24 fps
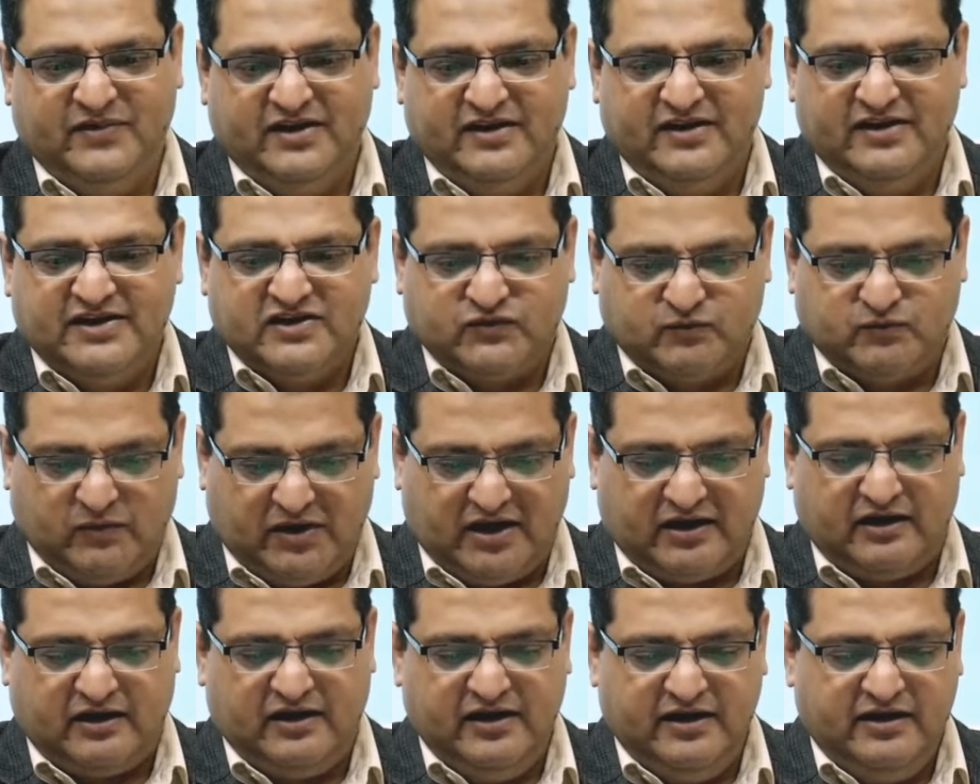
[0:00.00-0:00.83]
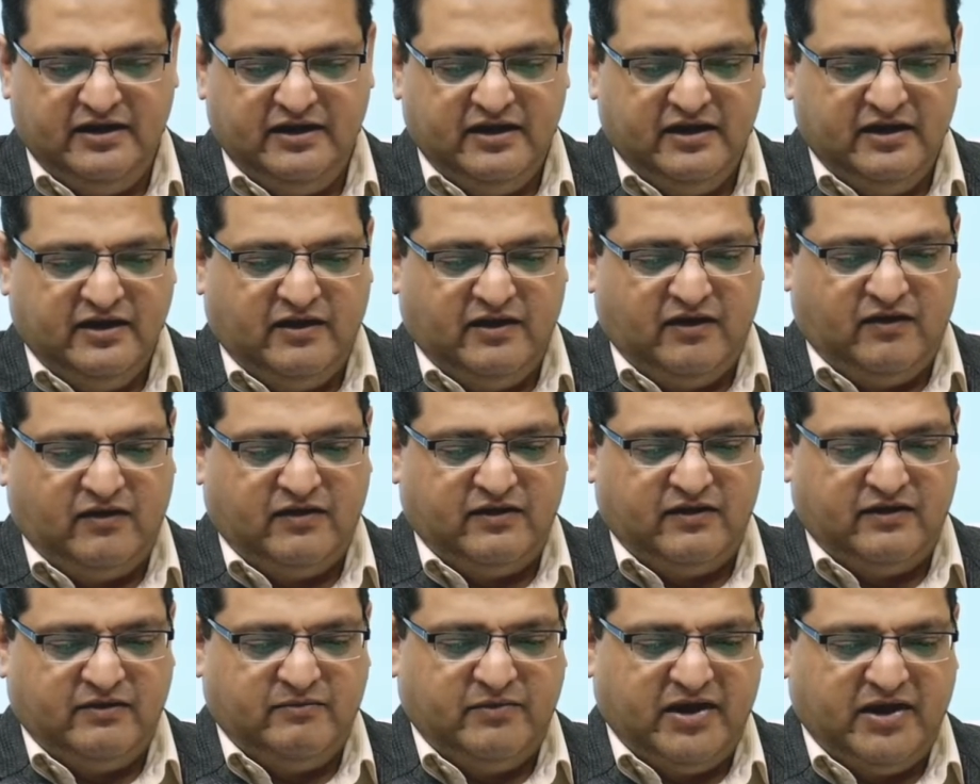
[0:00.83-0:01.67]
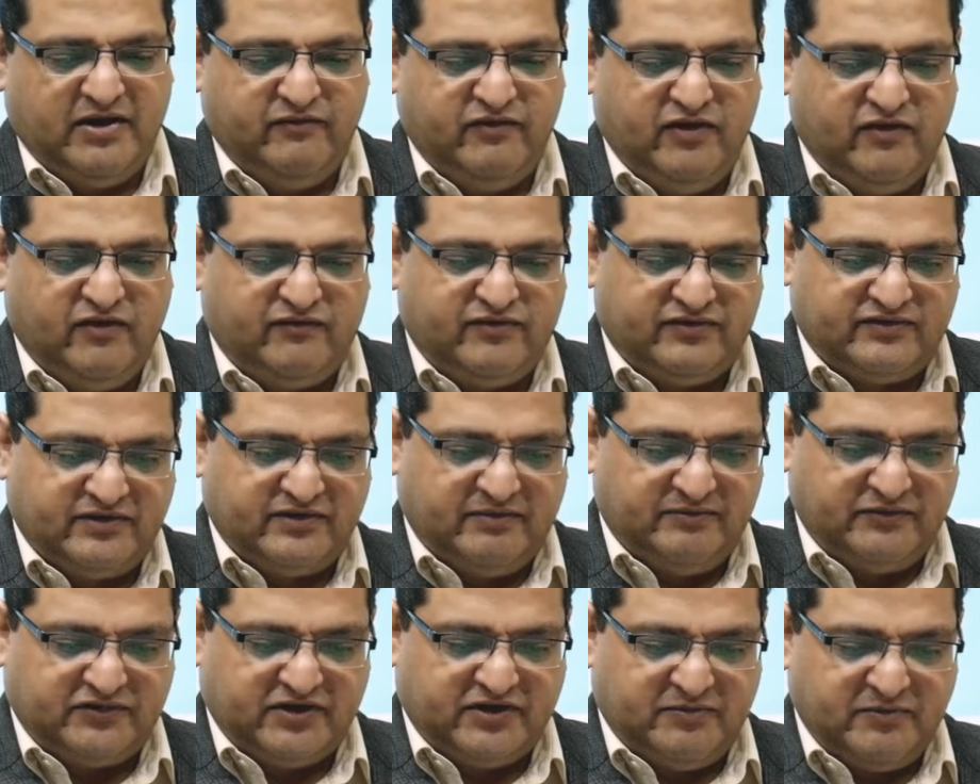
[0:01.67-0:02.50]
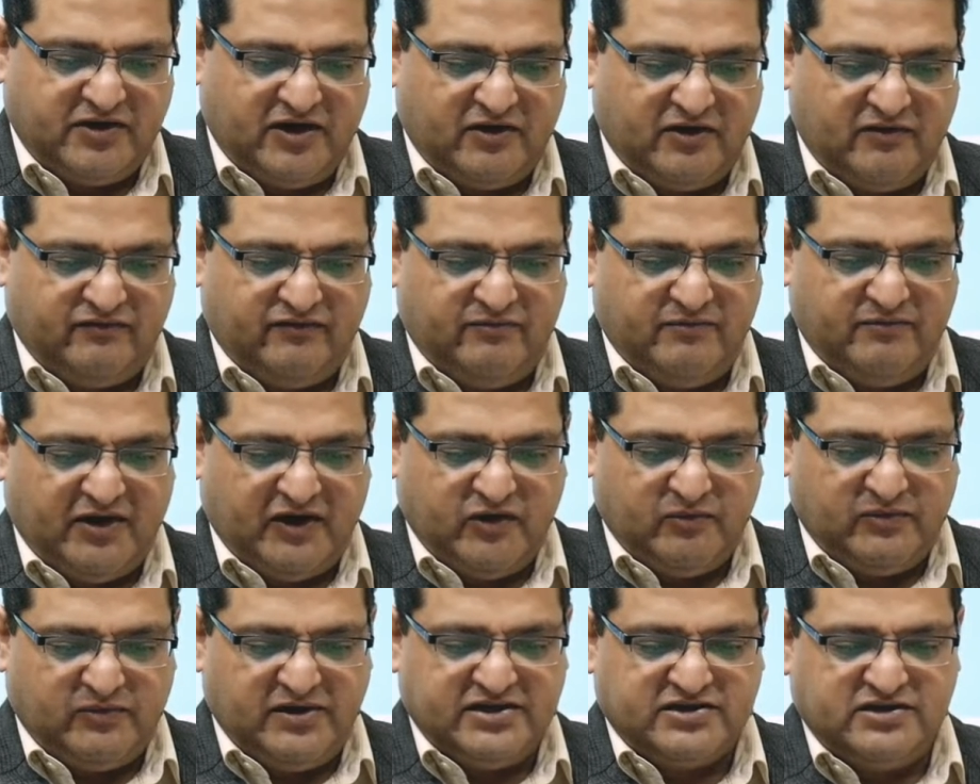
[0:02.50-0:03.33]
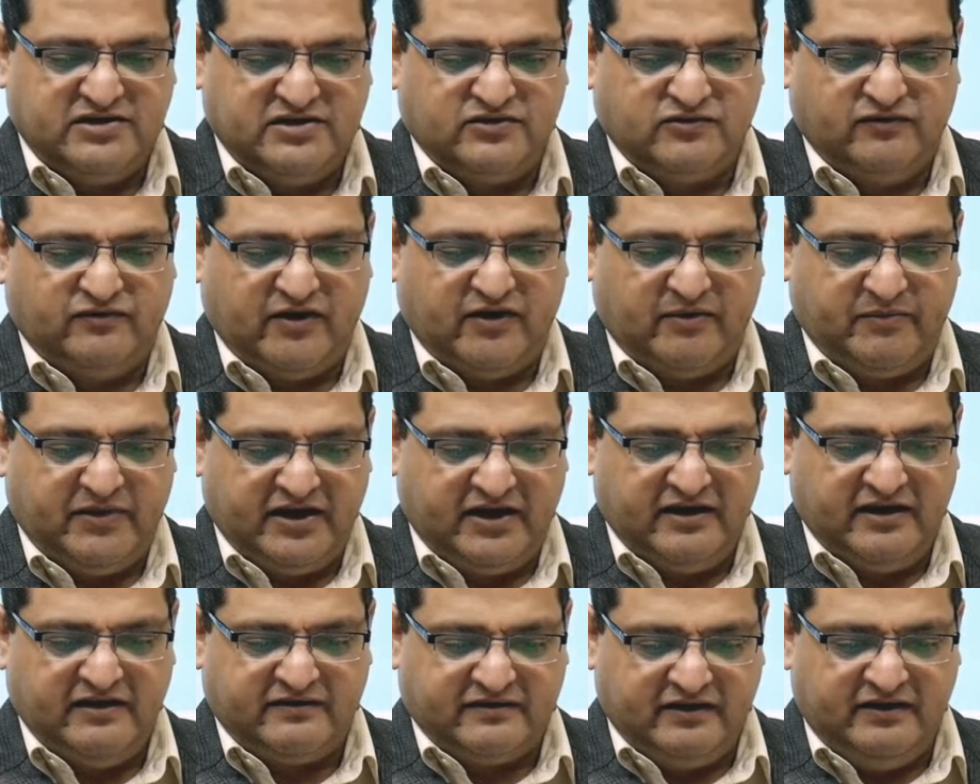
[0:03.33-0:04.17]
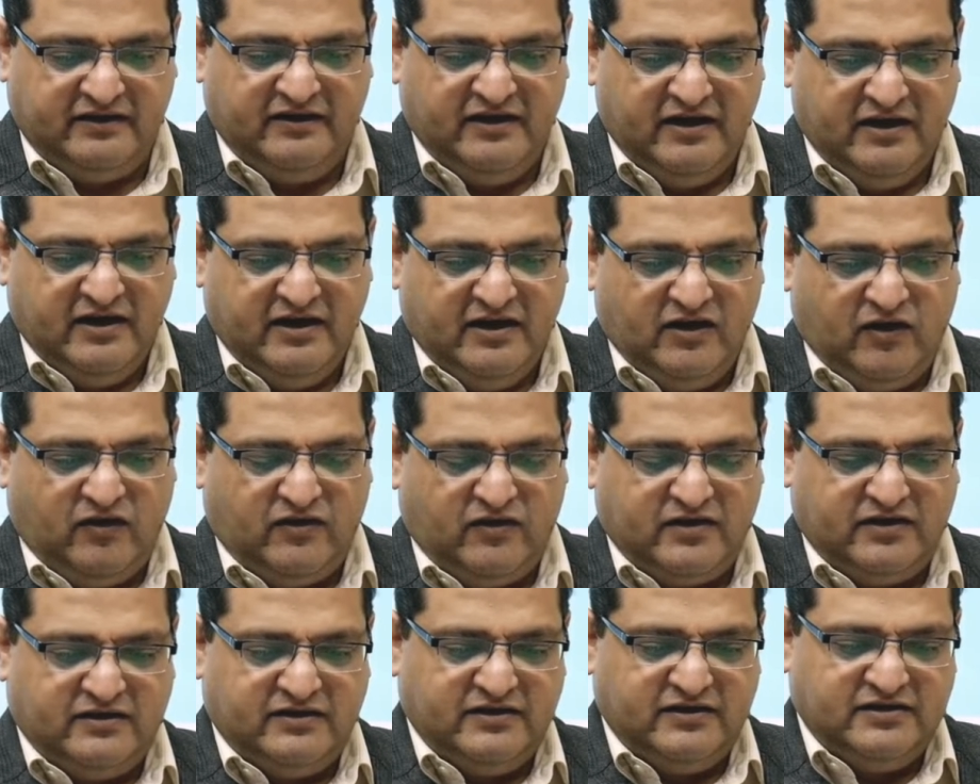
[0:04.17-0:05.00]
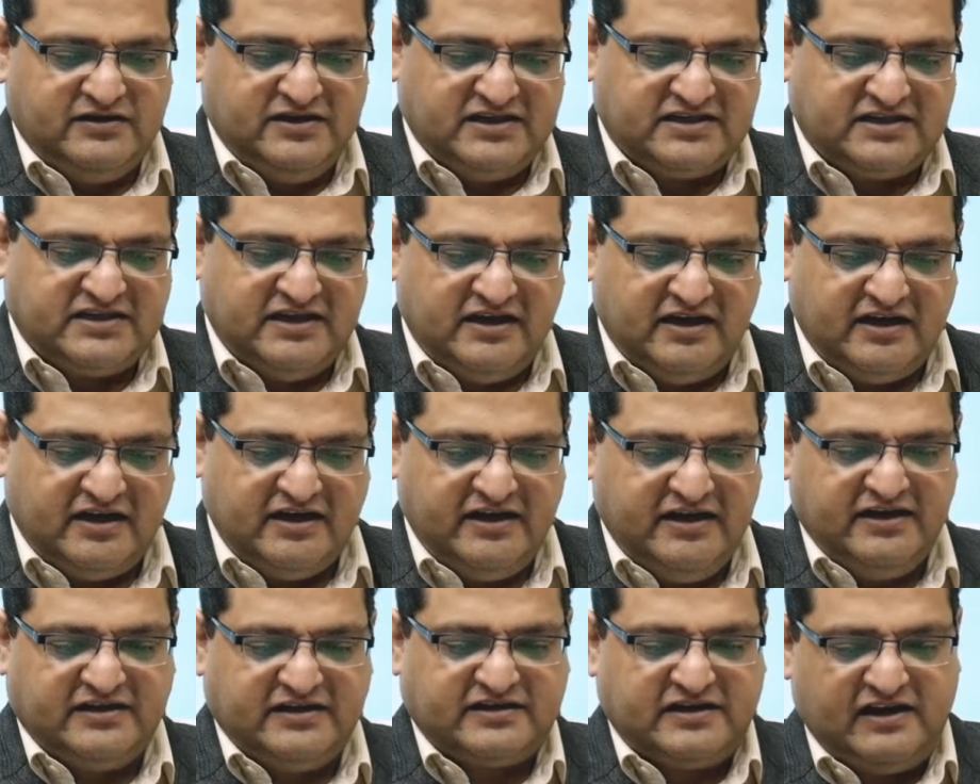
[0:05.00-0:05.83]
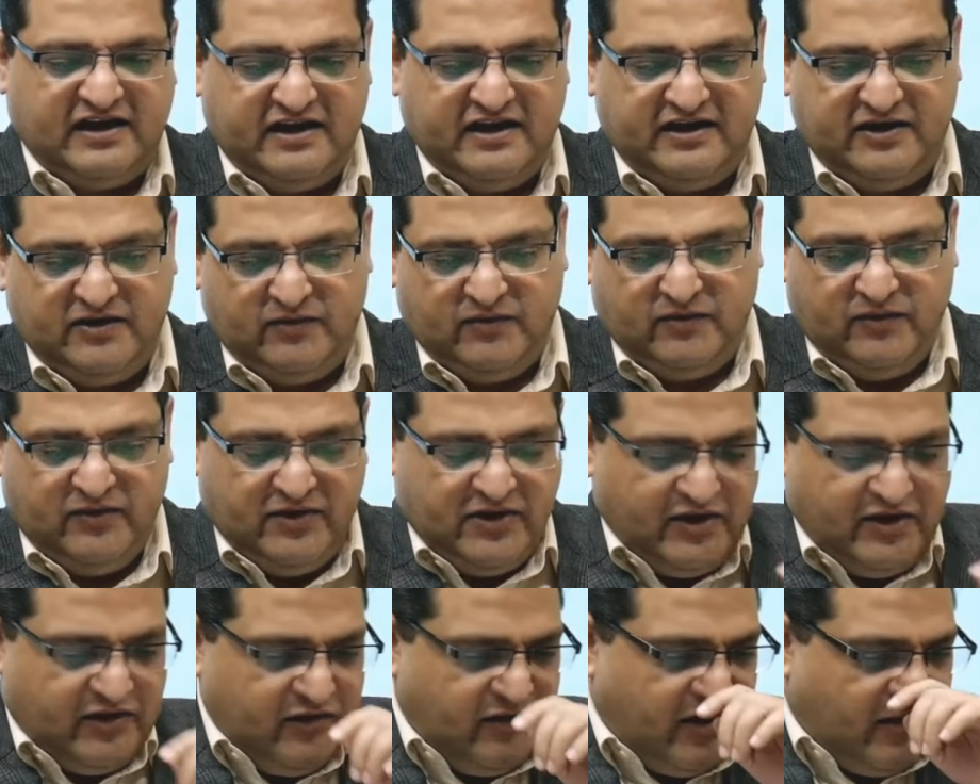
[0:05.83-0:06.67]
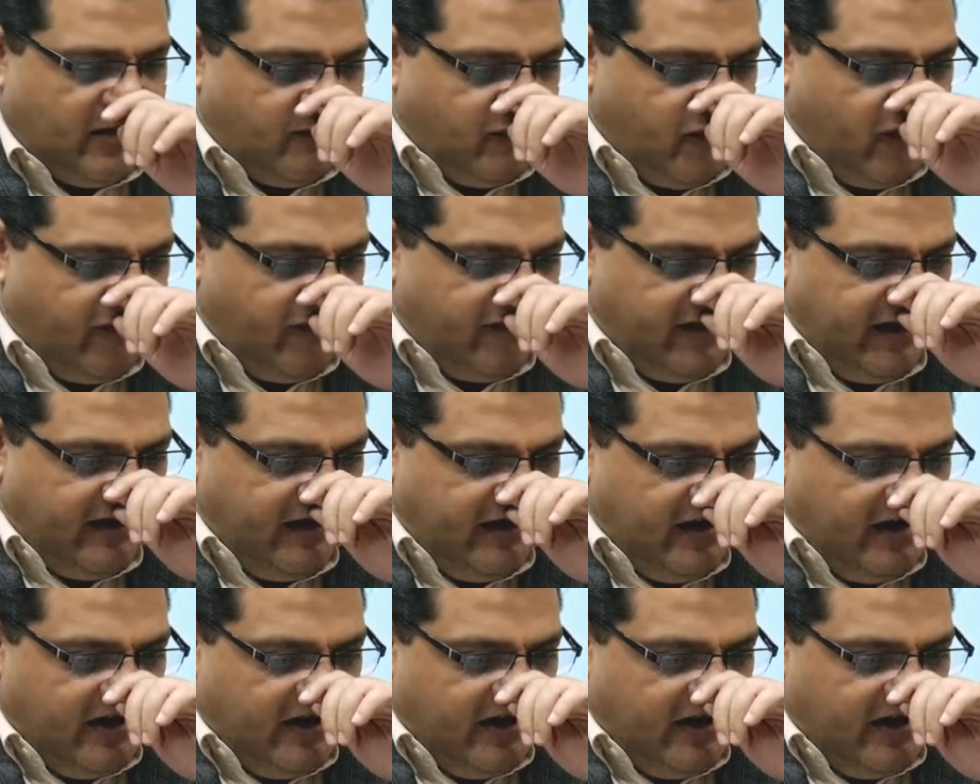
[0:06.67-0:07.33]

smartly, or by way of some kind of manipulations or fabrication, or just in a haste, like you have moved in.